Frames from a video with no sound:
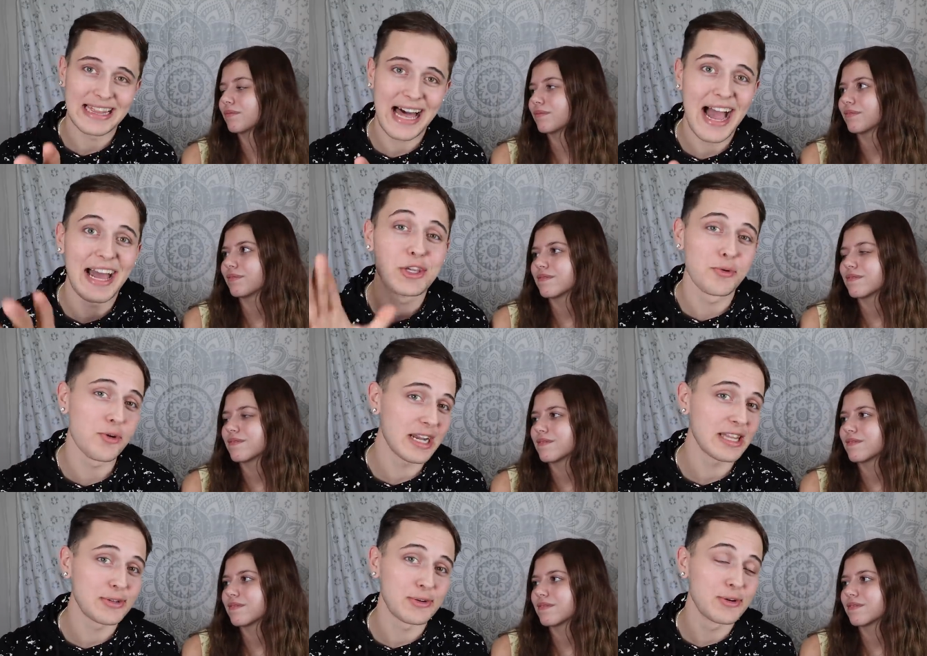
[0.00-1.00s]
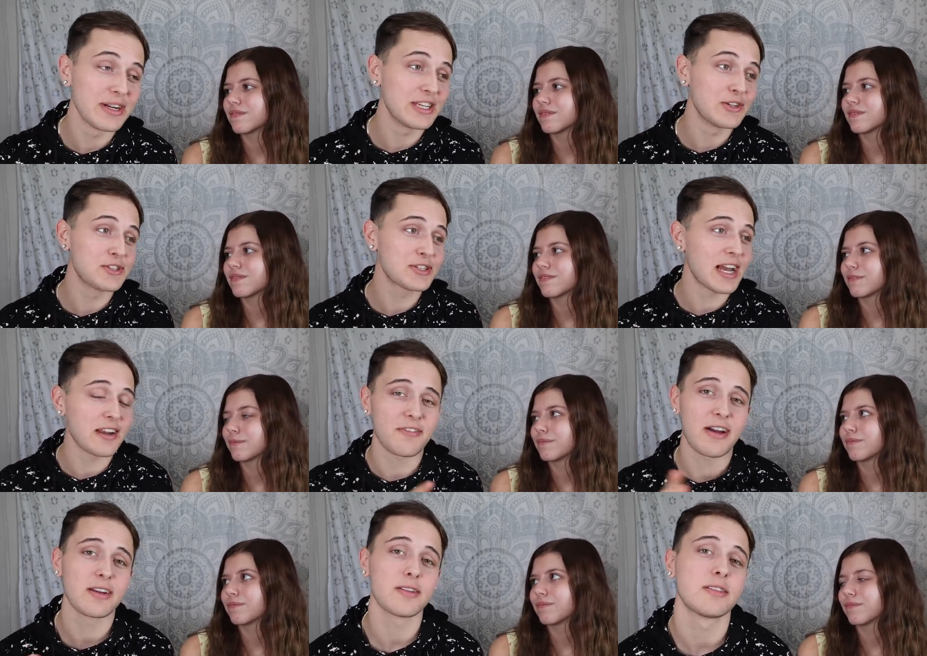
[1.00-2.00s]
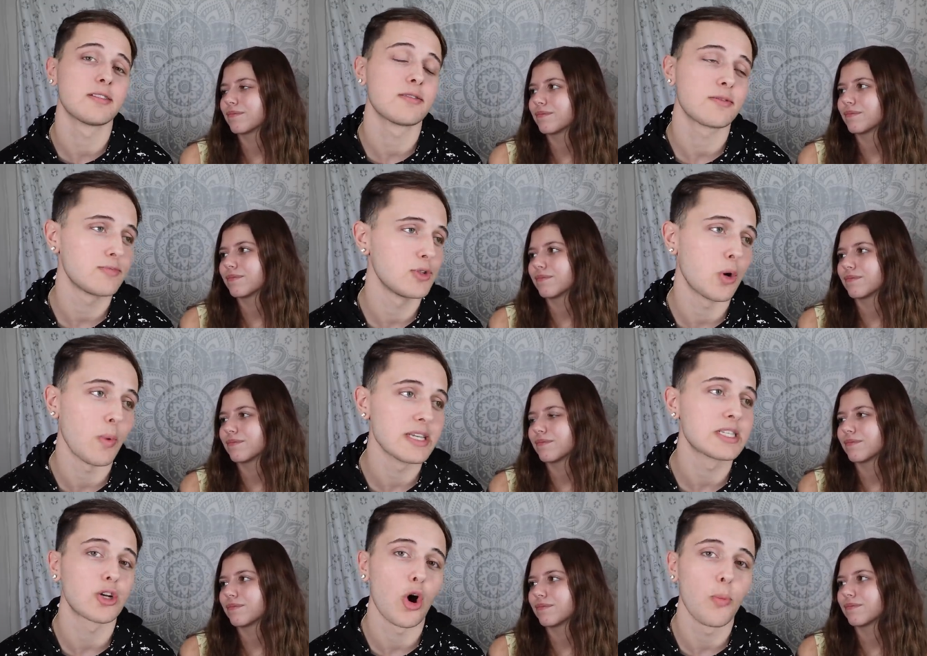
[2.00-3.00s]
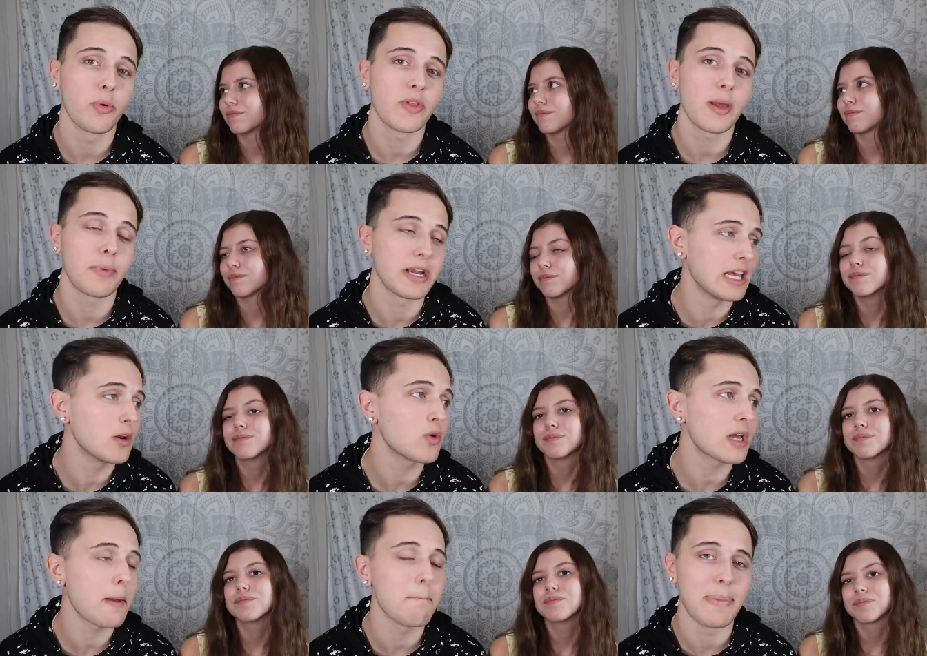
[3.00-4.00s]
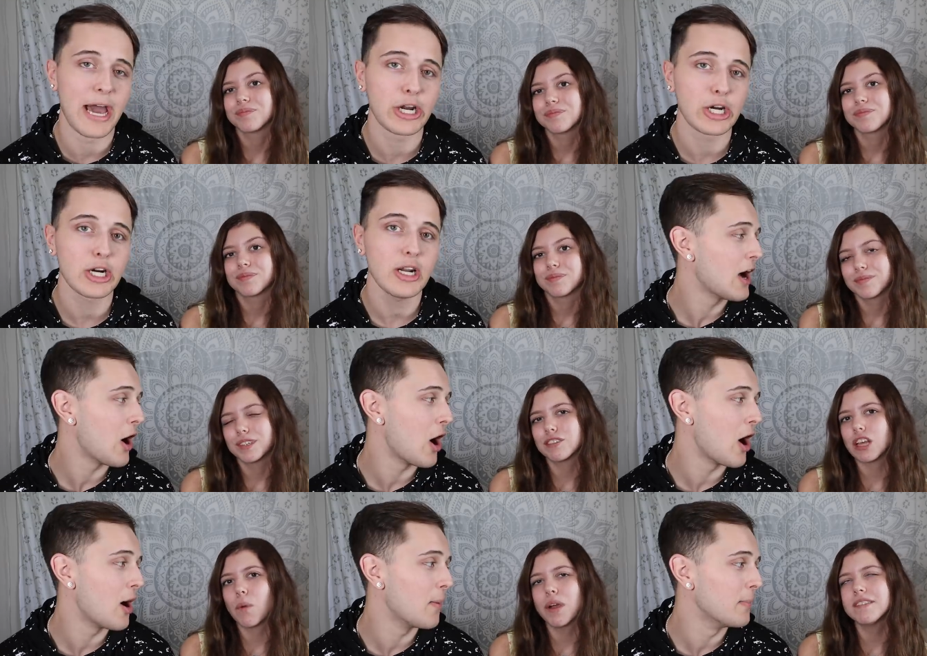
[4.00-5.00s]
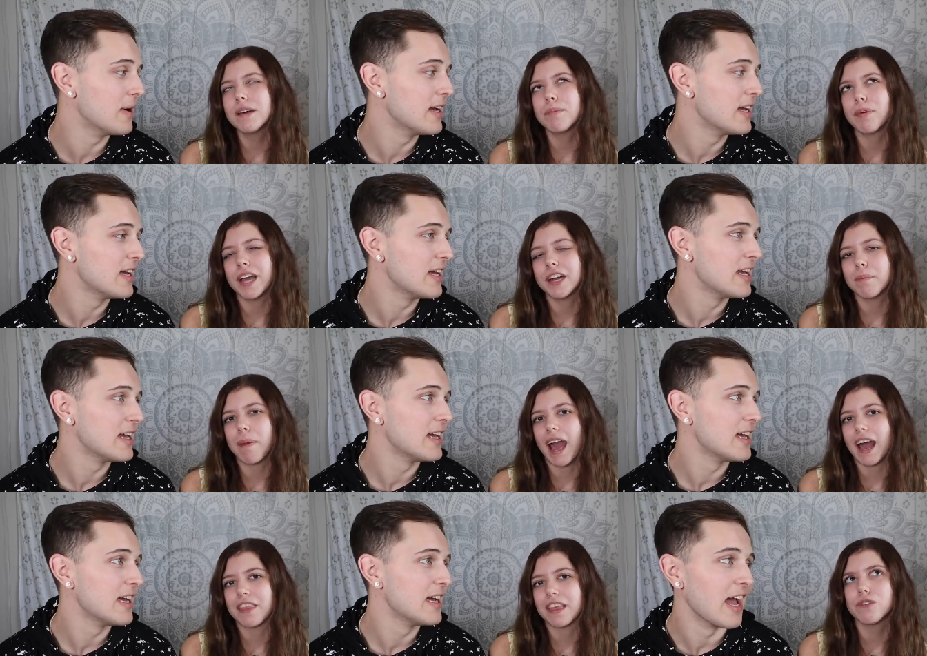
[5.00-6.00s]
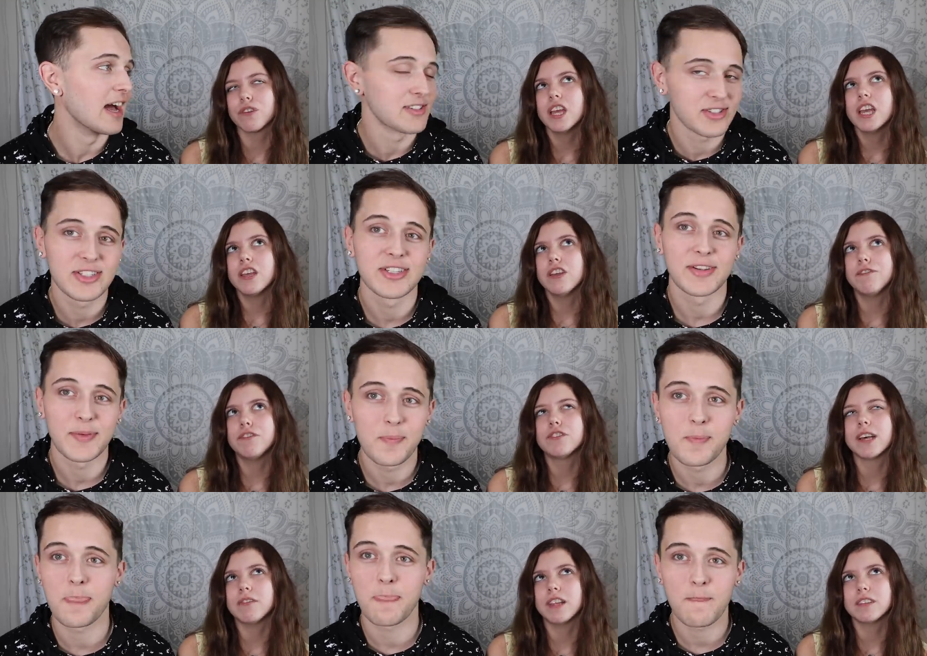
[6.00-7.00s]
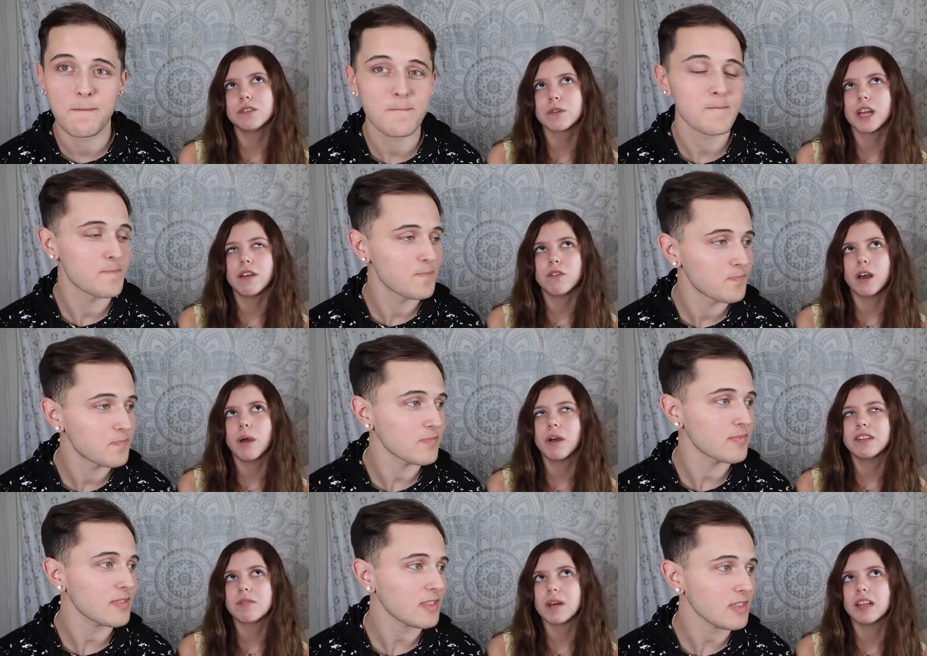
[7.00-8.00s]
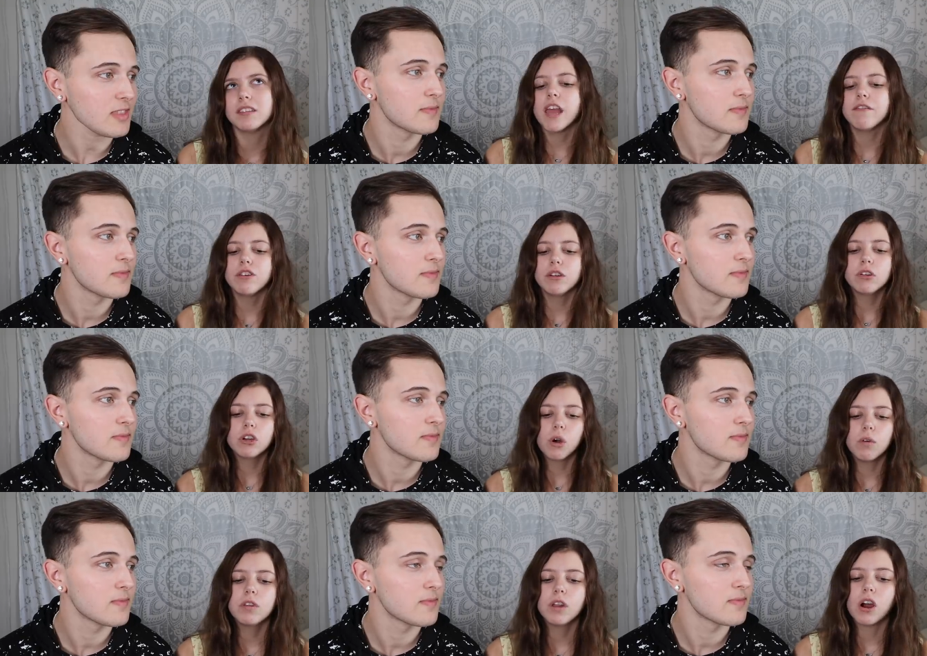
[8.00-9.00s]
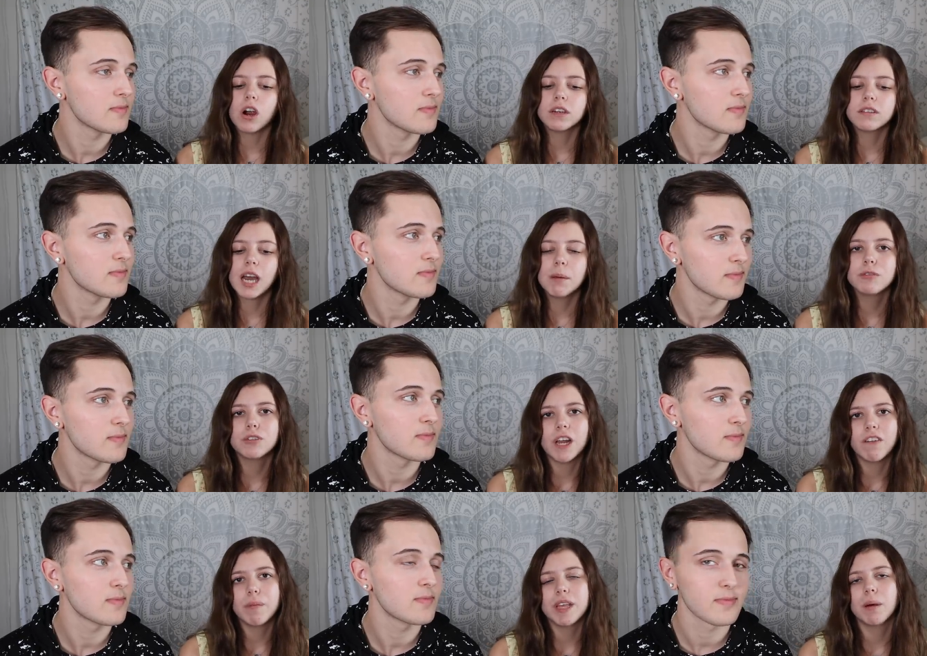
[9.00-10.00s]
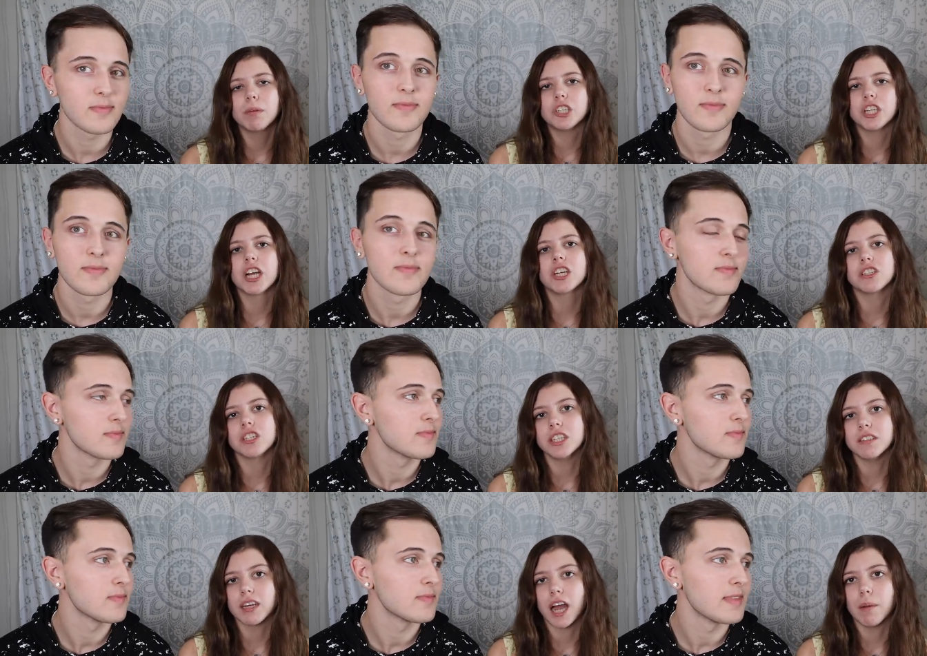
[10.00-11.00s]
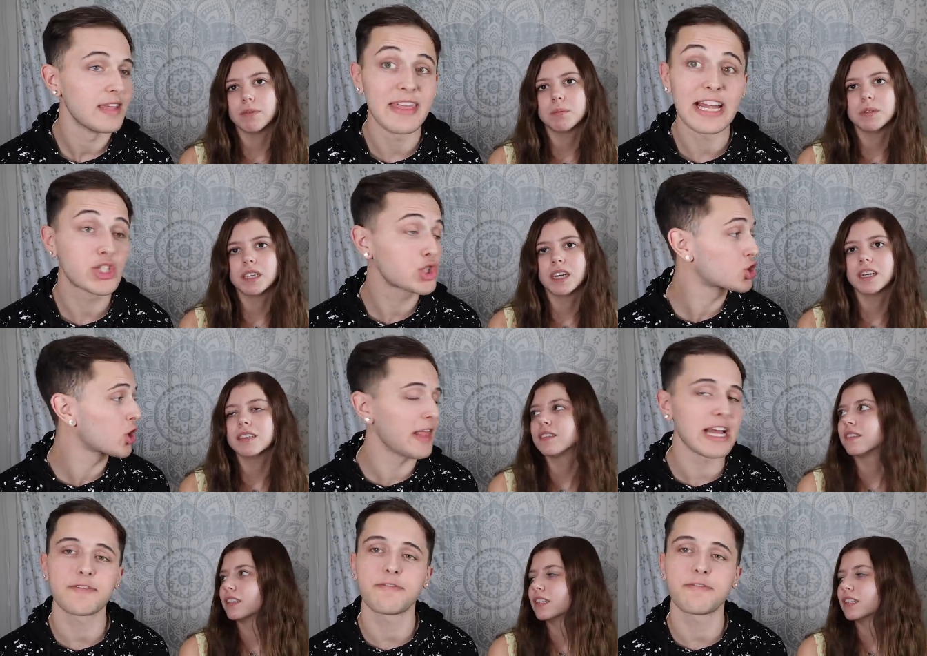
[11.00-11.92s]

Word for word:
Speaker 1: lot, you will get through it. You just gotta find a little, you know, ways to cope with it, but it'll get better. There's always a brighter path.
Speaker 2: Dude, yes. This is what I brought something about this. If you don't go through the hard times, you'll never be able to cherish the good times. That's facts. It